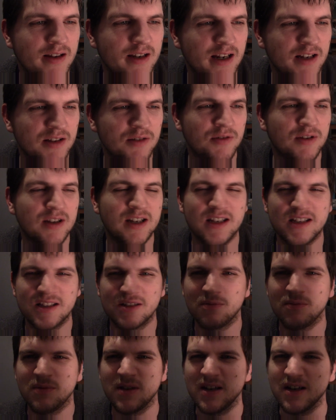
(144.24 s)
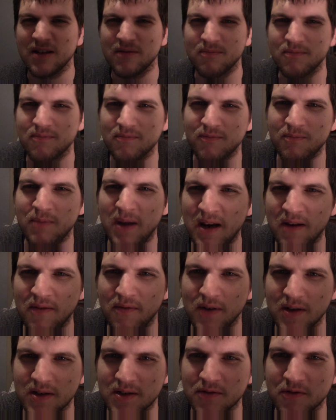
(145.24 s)
I don't think it's something that
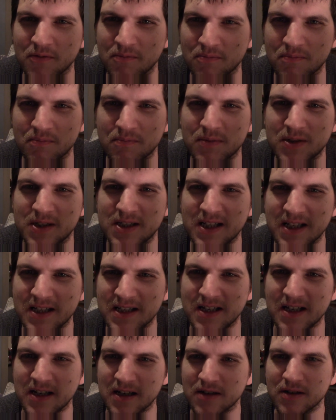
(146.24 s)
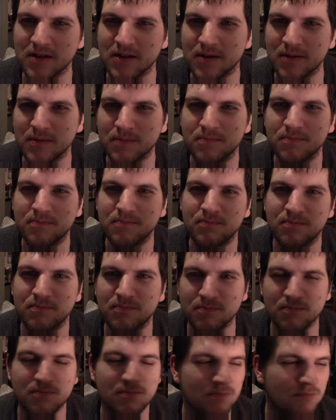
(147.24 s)
benefits from sitting or,
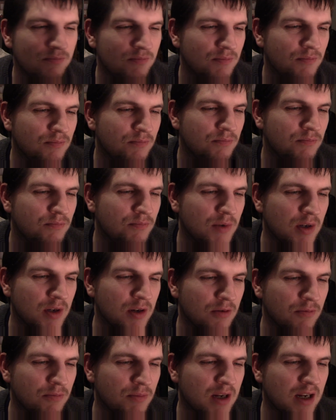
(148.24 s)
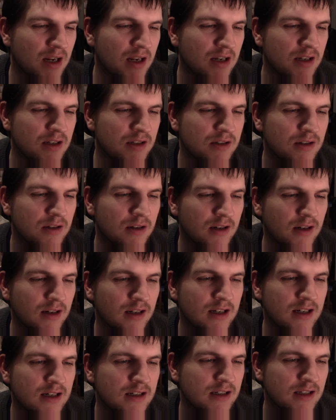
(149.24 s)
you know, being in a certain
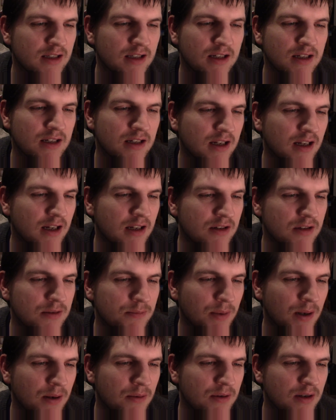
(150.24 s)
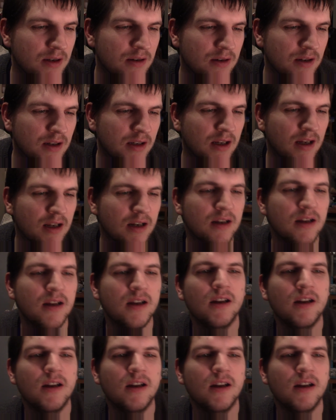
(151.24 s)
glass. I think you can just pound out of the can.